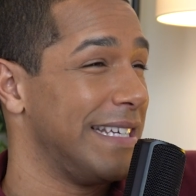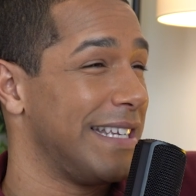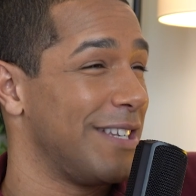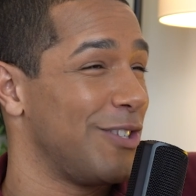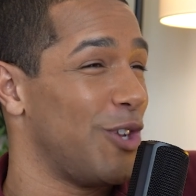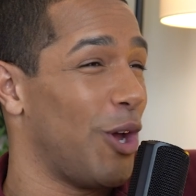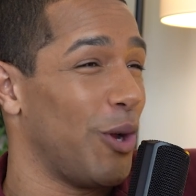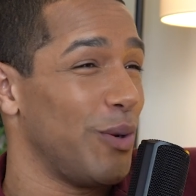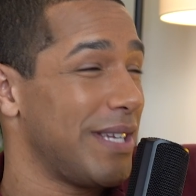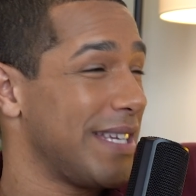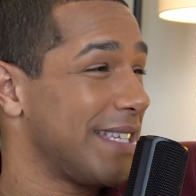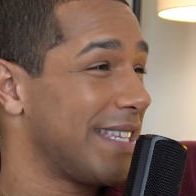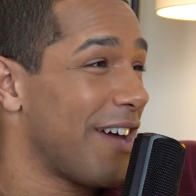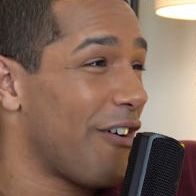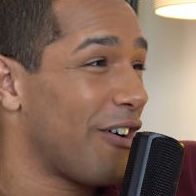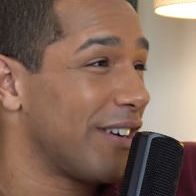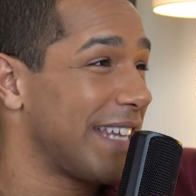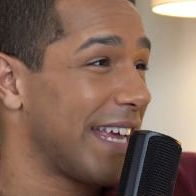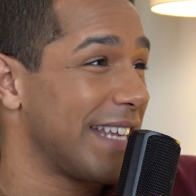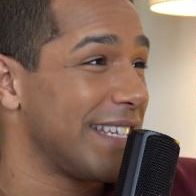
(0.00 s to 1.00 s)
notice their
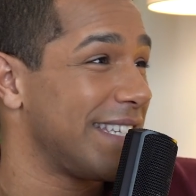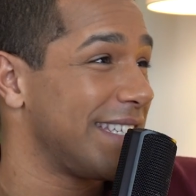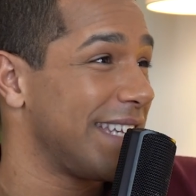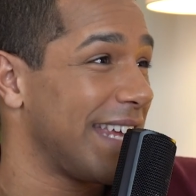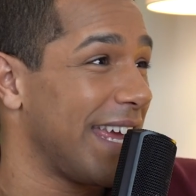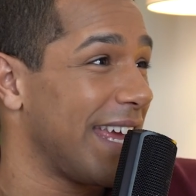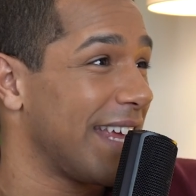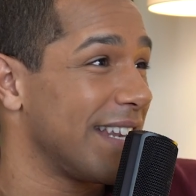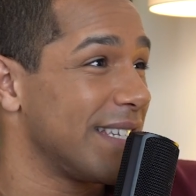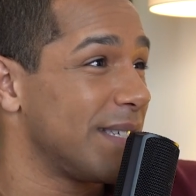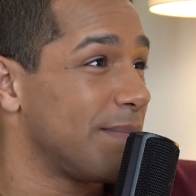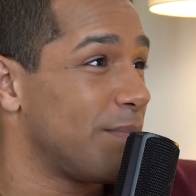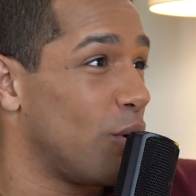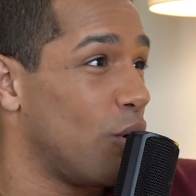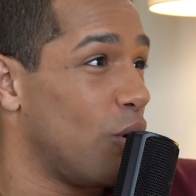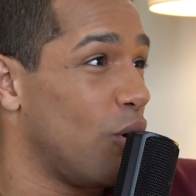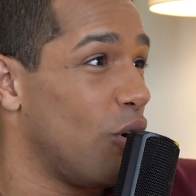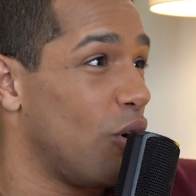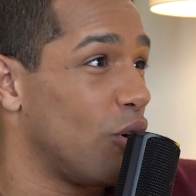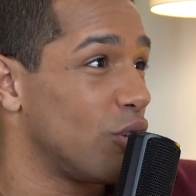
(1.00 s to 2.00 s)
identity in
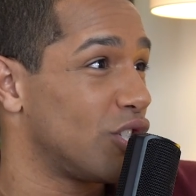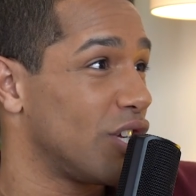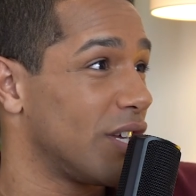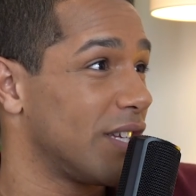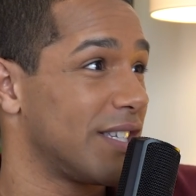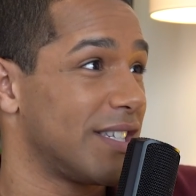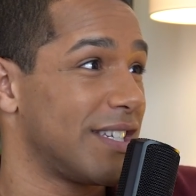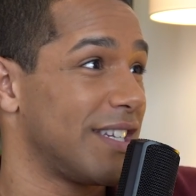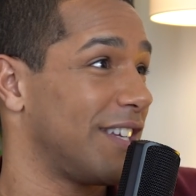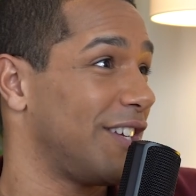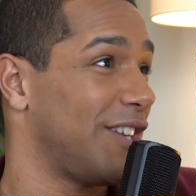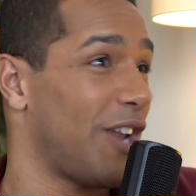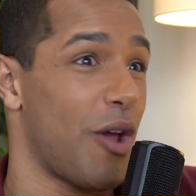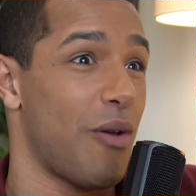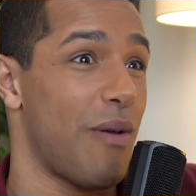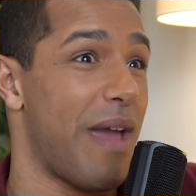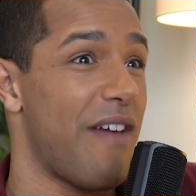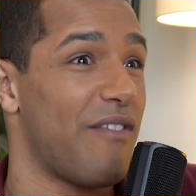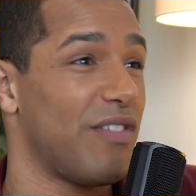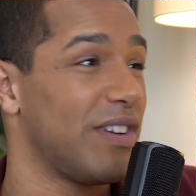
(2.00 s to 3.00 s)
sport or just, you know,
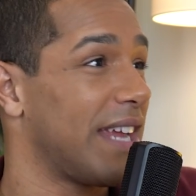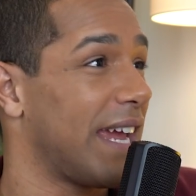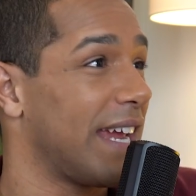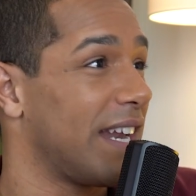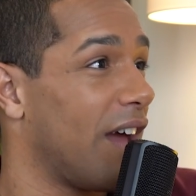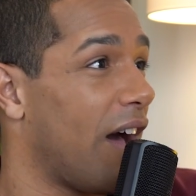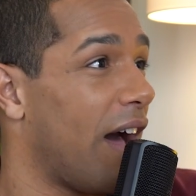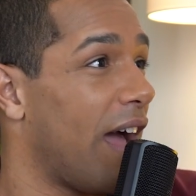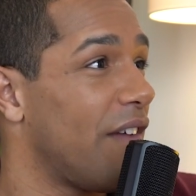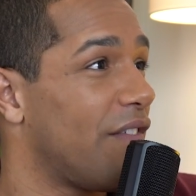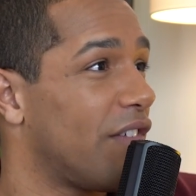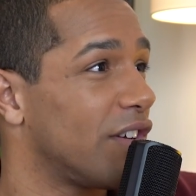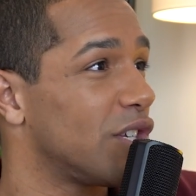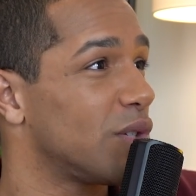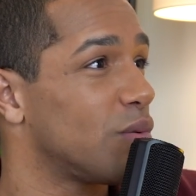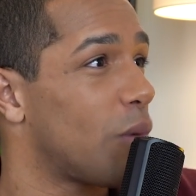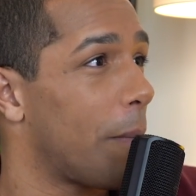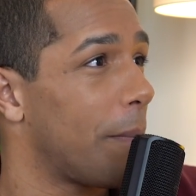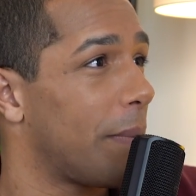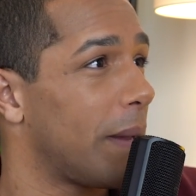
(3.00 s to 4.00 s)
everyday life. I
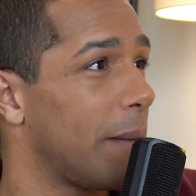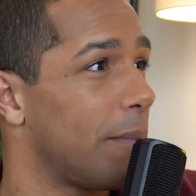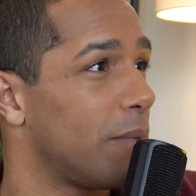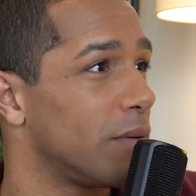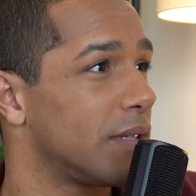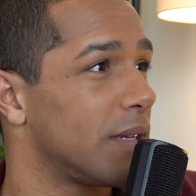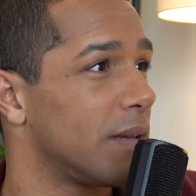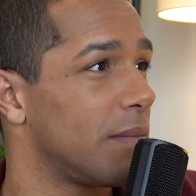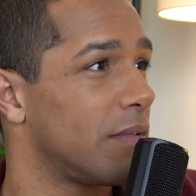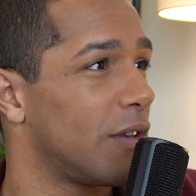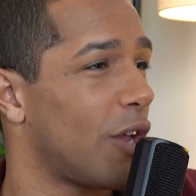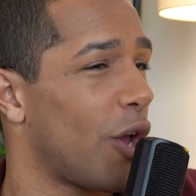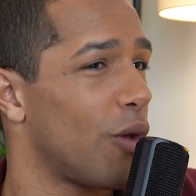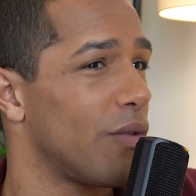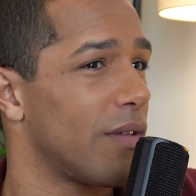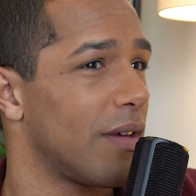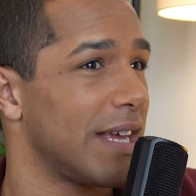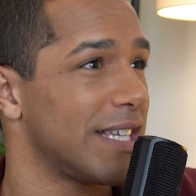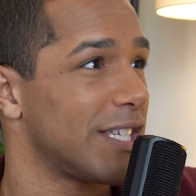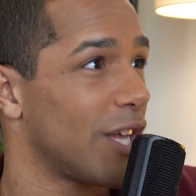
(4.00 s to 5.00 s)
just want people to know
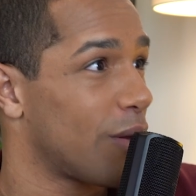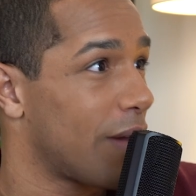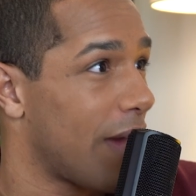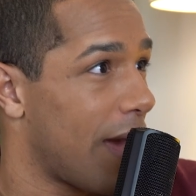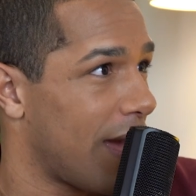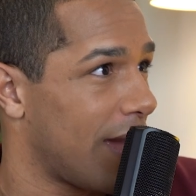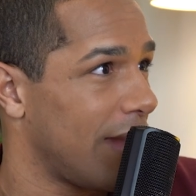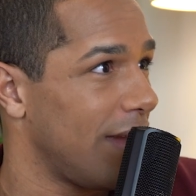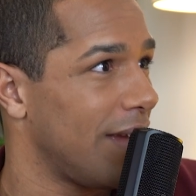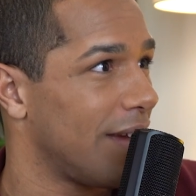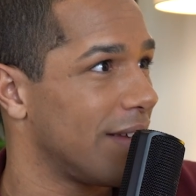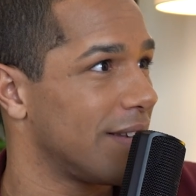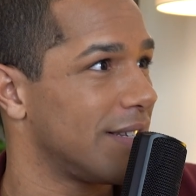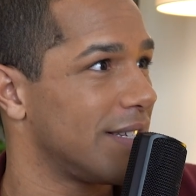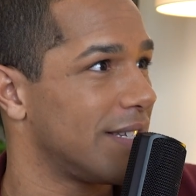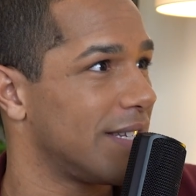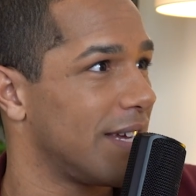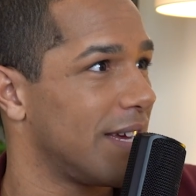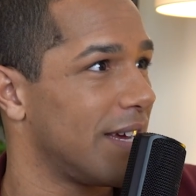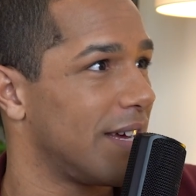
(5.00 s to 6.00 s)
that it's okay yeah. and
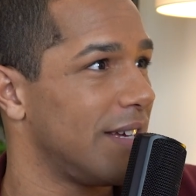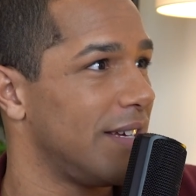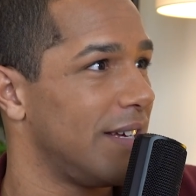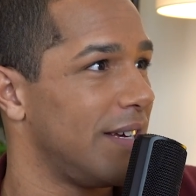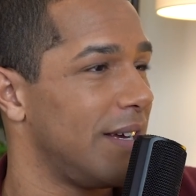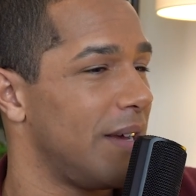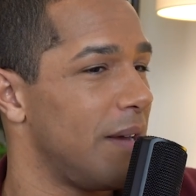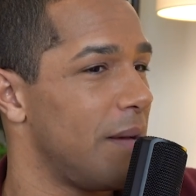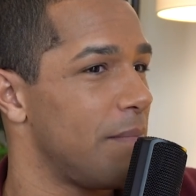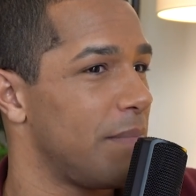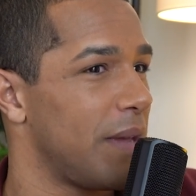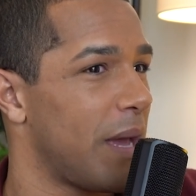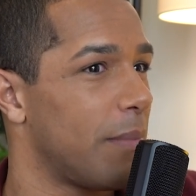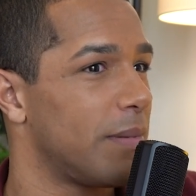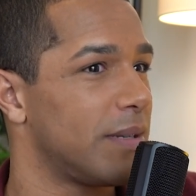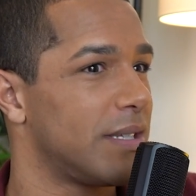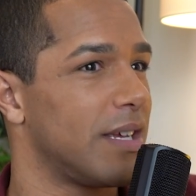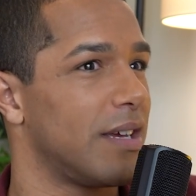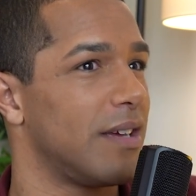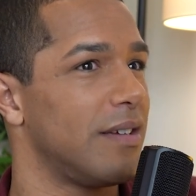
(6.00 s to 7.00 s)
to be able
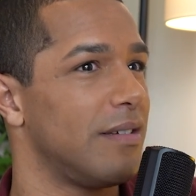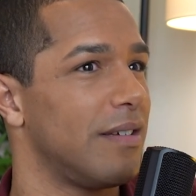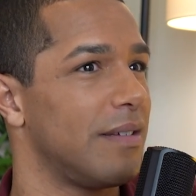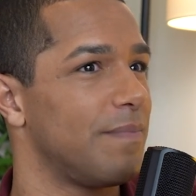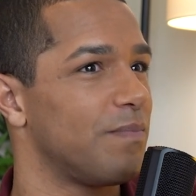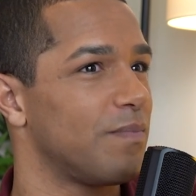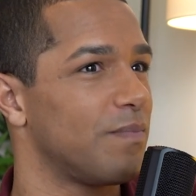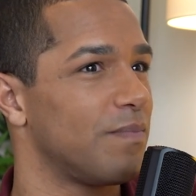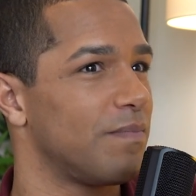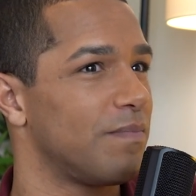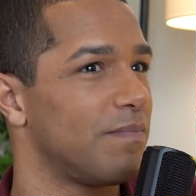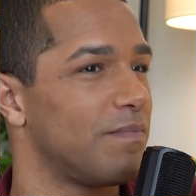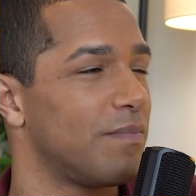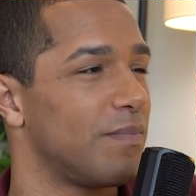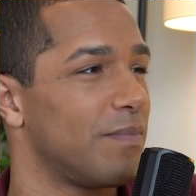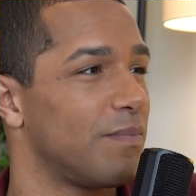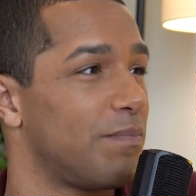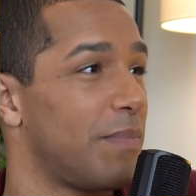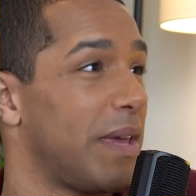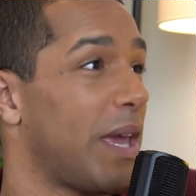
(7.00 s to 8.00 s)
to
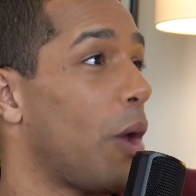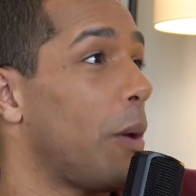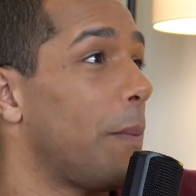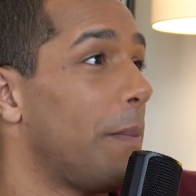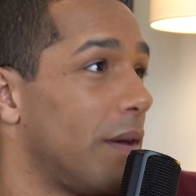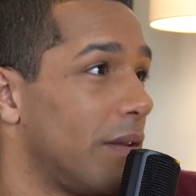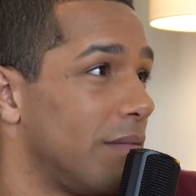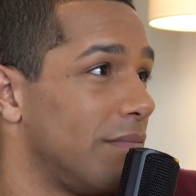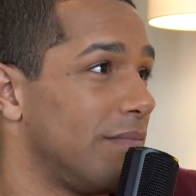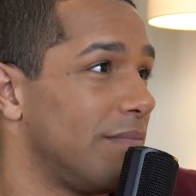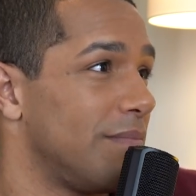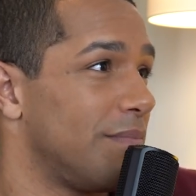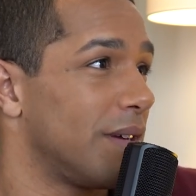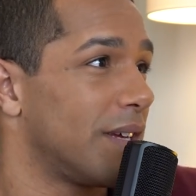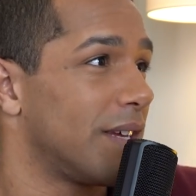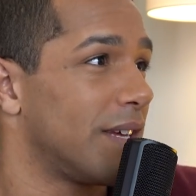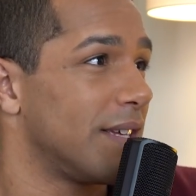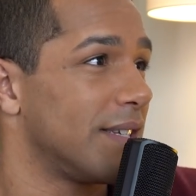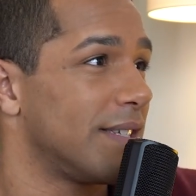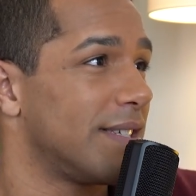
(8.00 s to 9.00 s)
be open yeah.
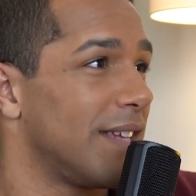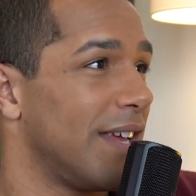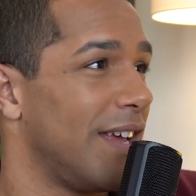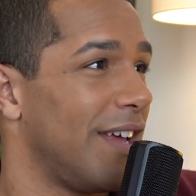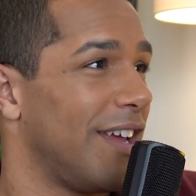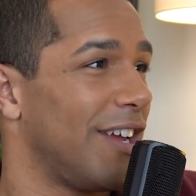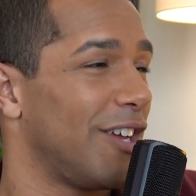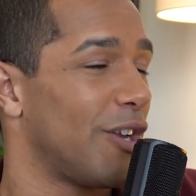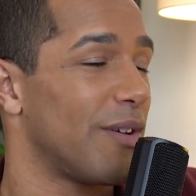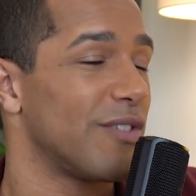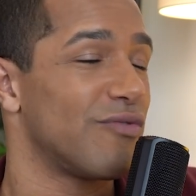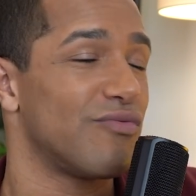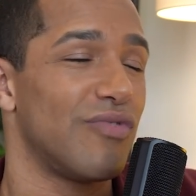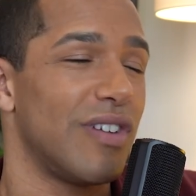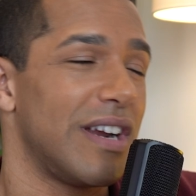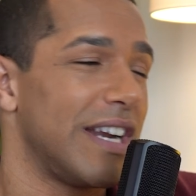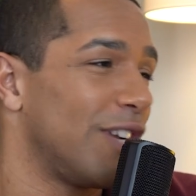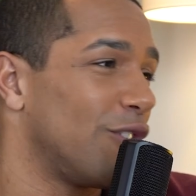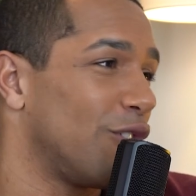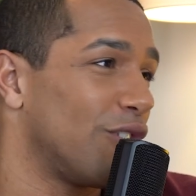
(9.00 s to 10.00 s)
because, you know, it's
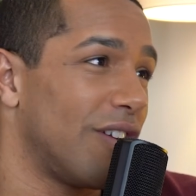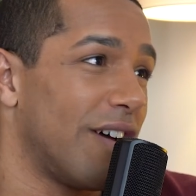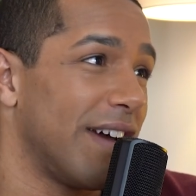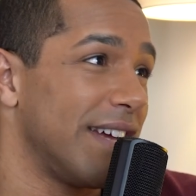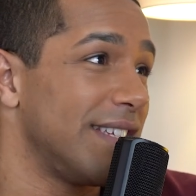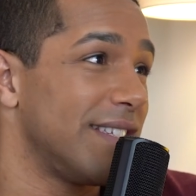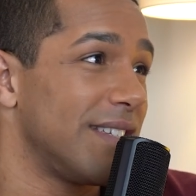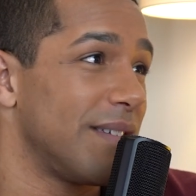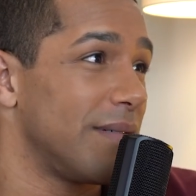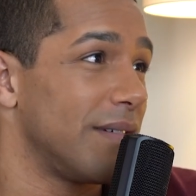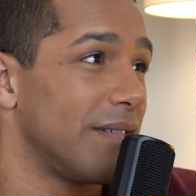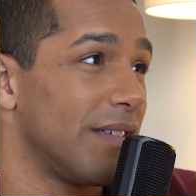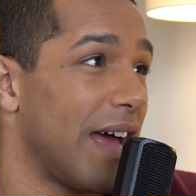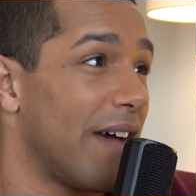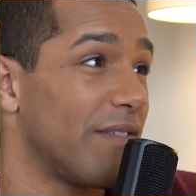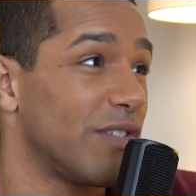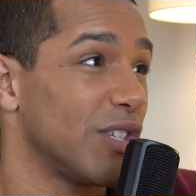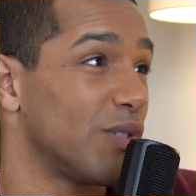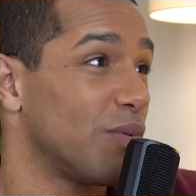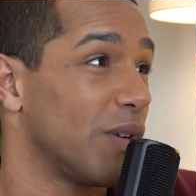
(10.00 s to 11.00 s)
really not nice to
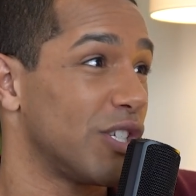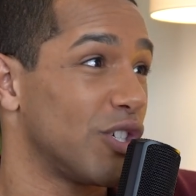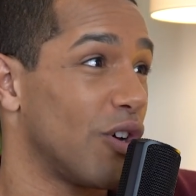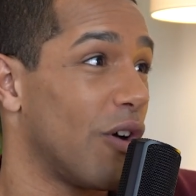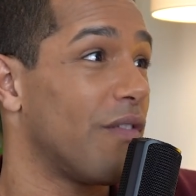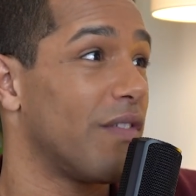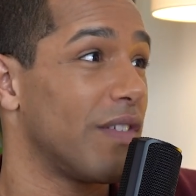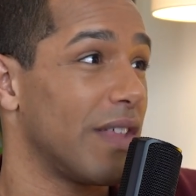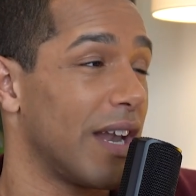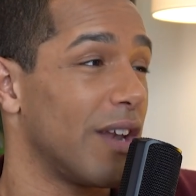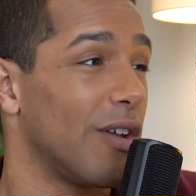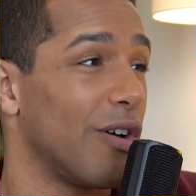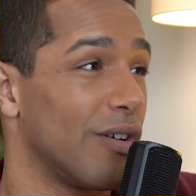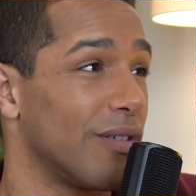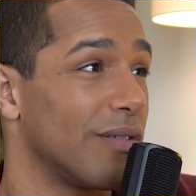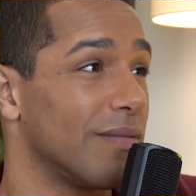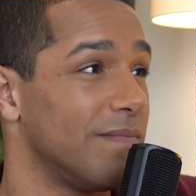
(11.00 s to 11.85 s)
have to switch it off for that long.